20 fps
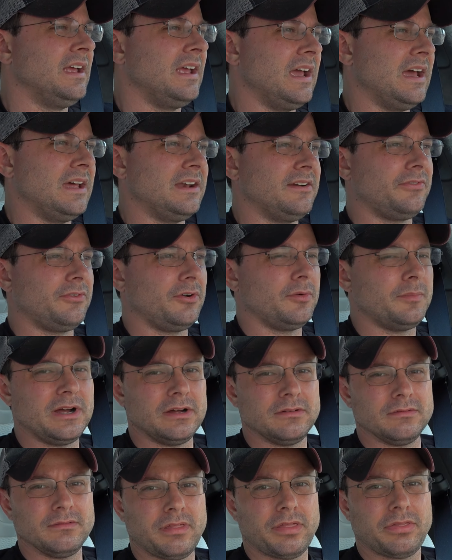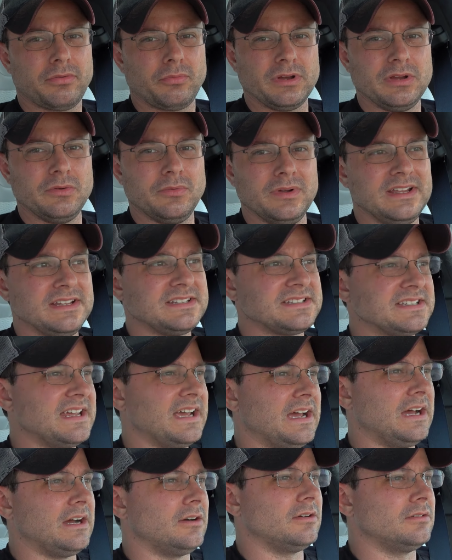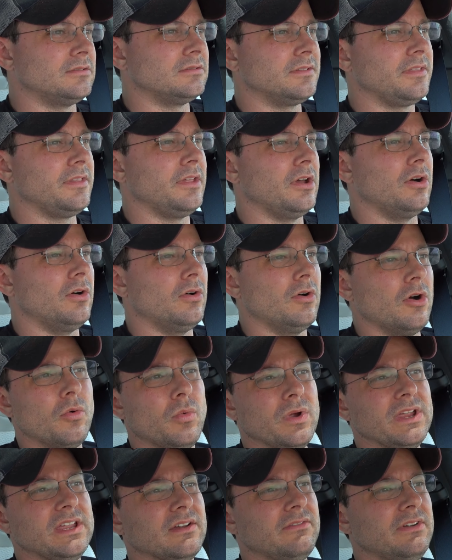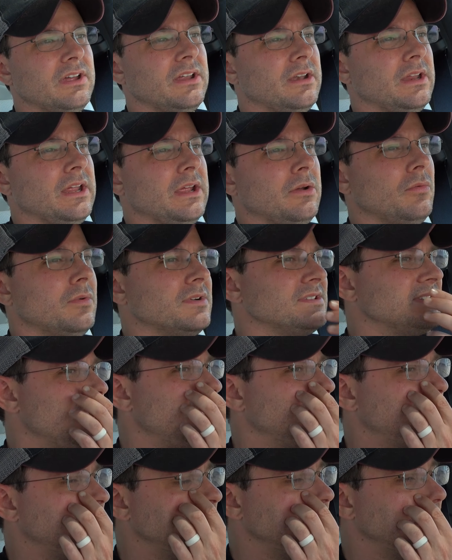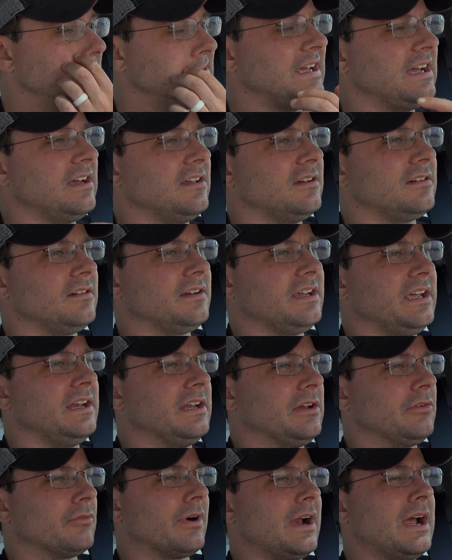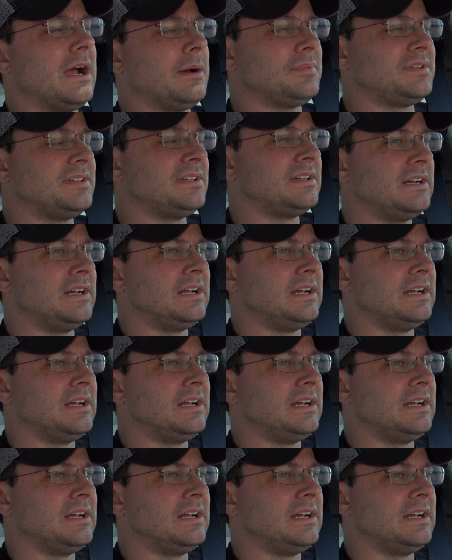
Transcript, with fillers: Had it for about three weeks now, though a week of it, it was at the detailer getting wrapped,